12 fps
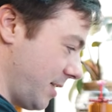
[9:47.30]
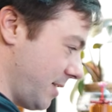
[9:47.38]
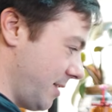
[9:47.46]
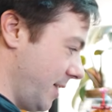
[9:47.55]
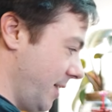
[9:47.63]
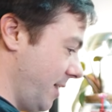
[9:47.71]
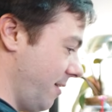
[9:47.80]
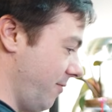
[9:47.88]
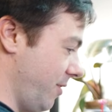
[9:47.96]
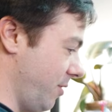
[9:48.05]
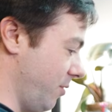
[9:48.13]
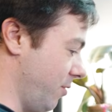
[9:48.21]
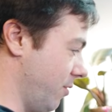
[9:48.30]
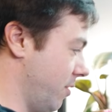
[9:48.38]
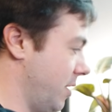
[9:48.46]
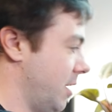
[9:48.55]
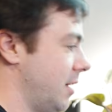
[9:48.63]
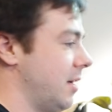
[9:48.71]
is they give you
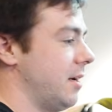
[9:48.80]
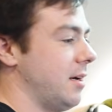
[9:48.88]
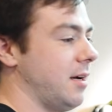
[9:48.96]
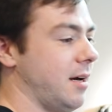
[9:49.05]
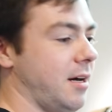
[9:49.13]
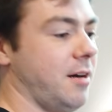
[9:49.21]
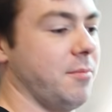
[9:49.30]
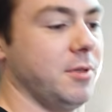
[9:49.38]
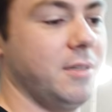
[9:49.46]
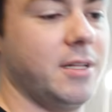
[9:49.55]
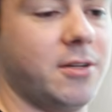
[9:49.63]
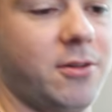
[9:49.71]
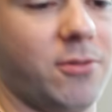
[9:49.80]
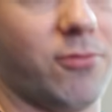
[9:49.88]
little